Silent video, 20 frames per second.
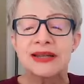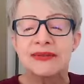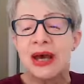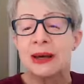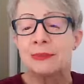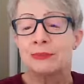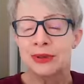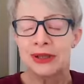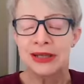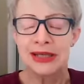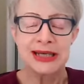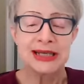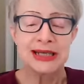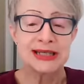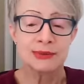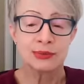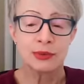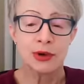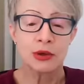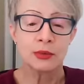to that
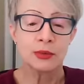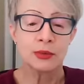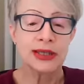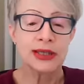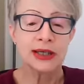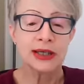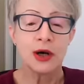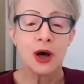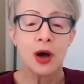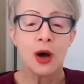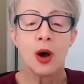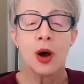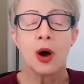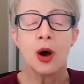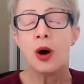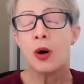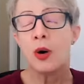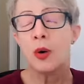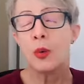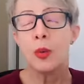place where we can
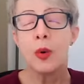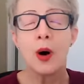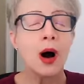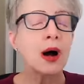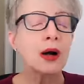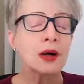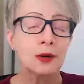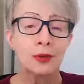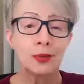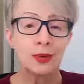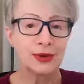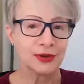walk